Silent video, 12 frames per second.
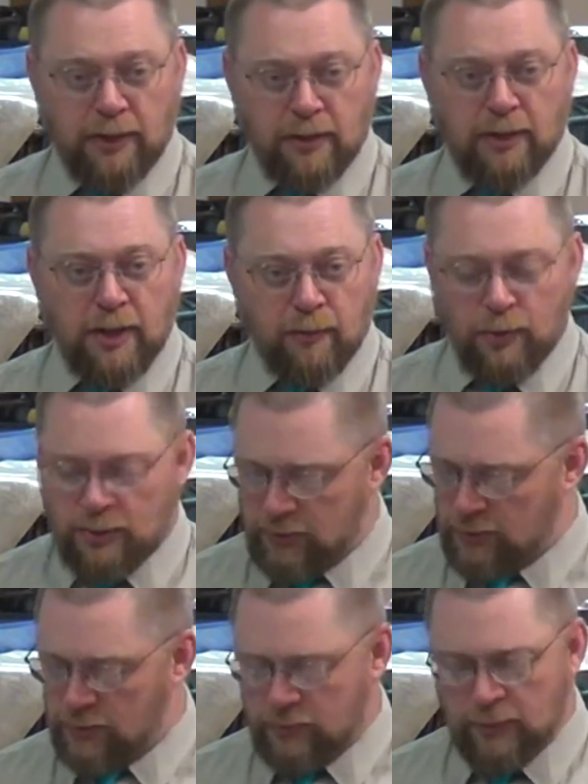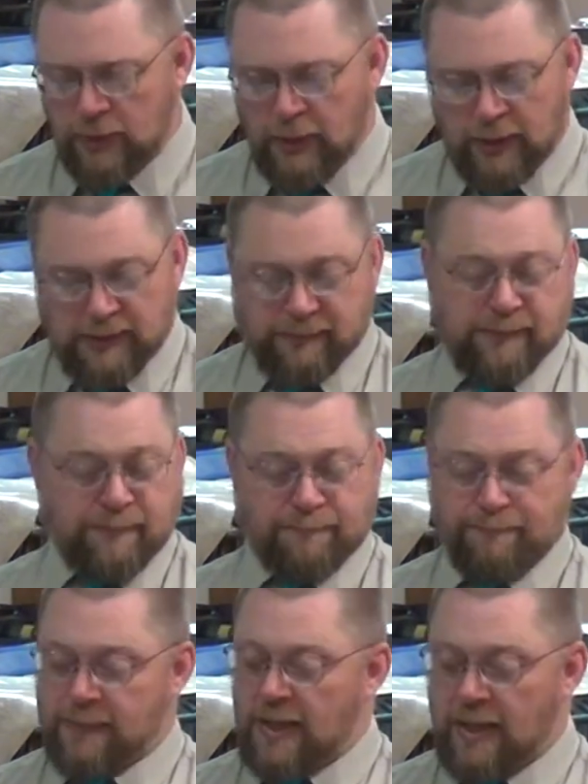They, they wanted to
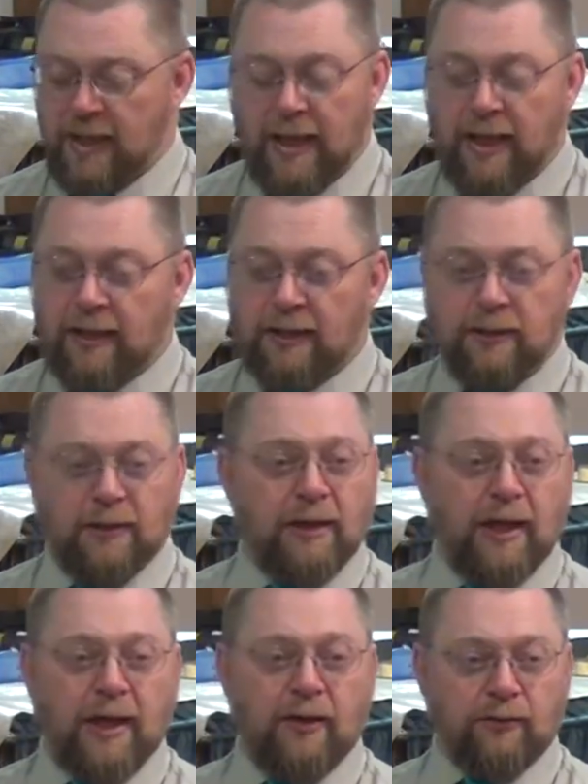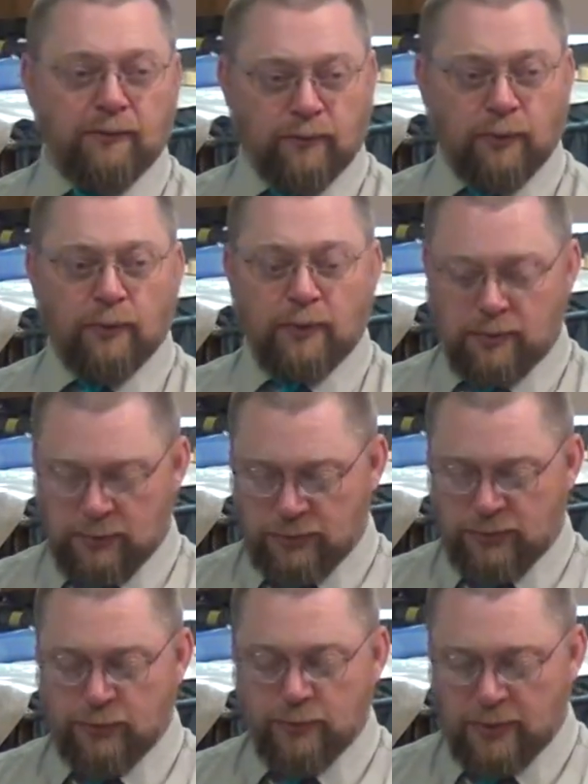they had it out for
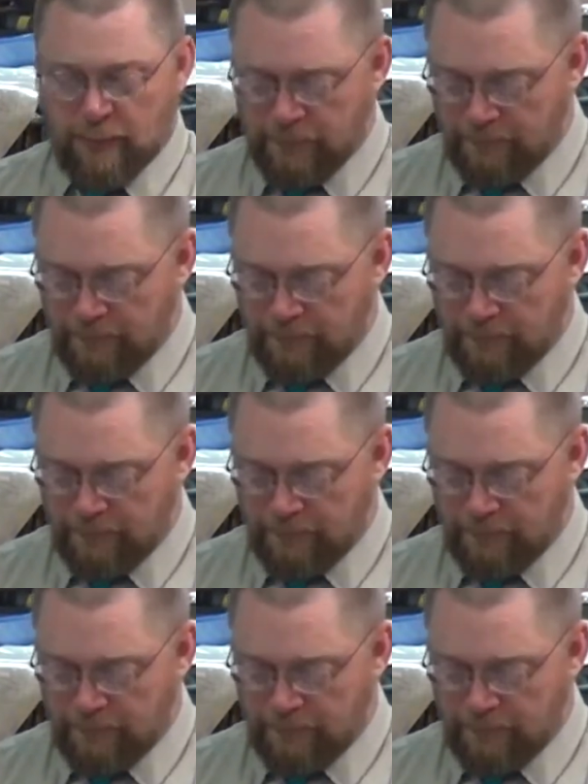Judah.